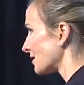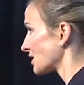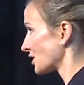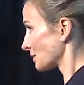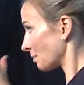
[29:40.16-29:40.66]

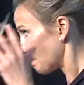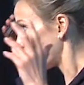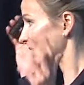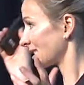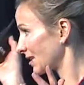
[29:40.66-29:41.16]
this is
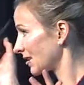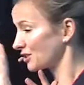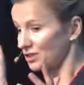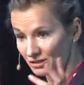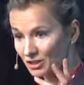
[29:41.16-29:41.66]
basically
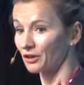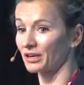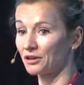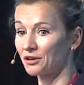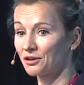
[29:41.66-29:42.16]

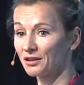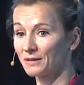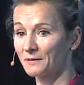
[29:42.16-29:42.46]
totally her.